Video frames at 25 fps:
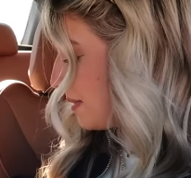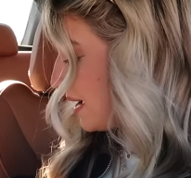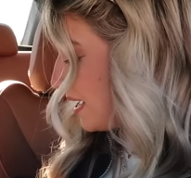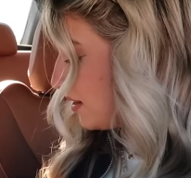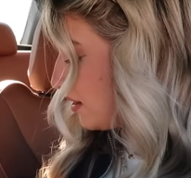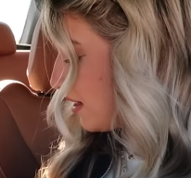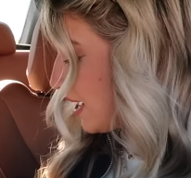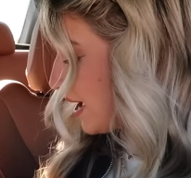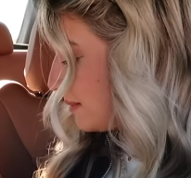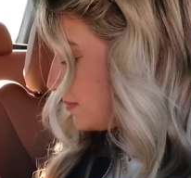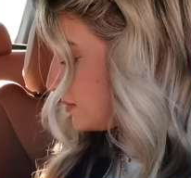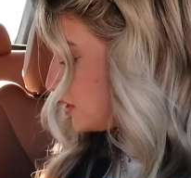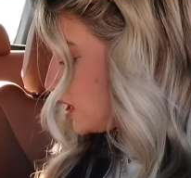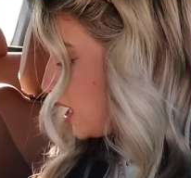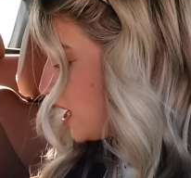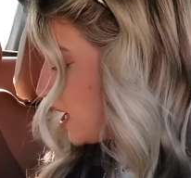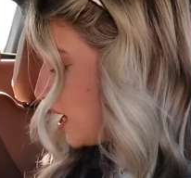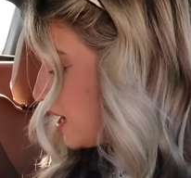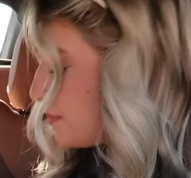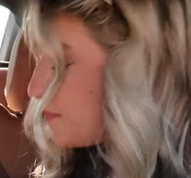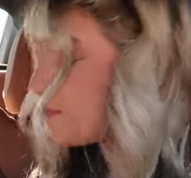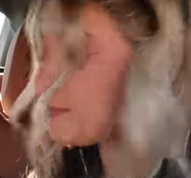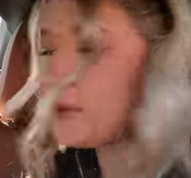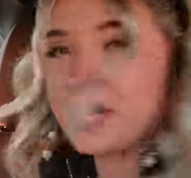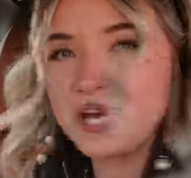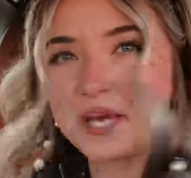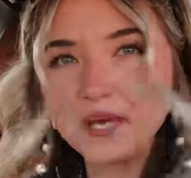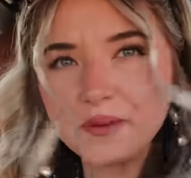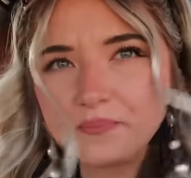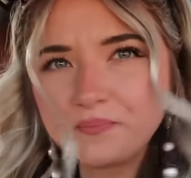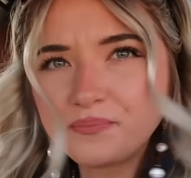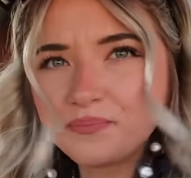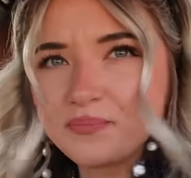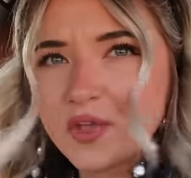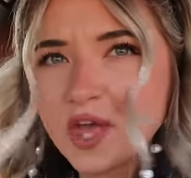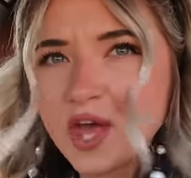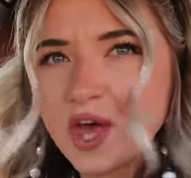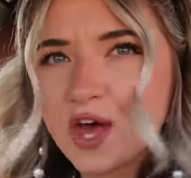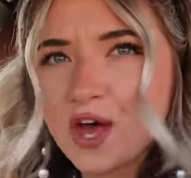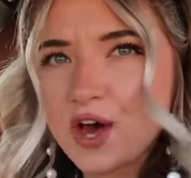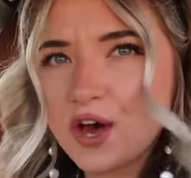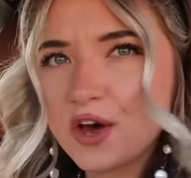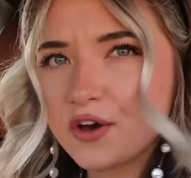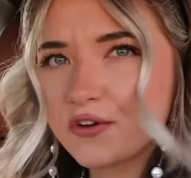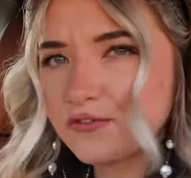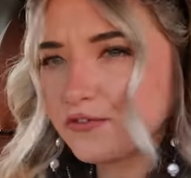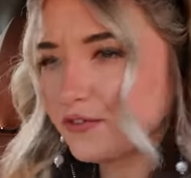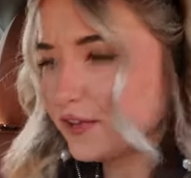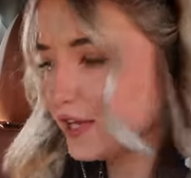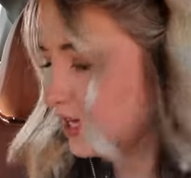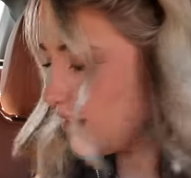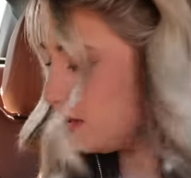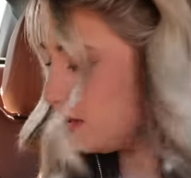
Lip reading: my laptop, but hopefully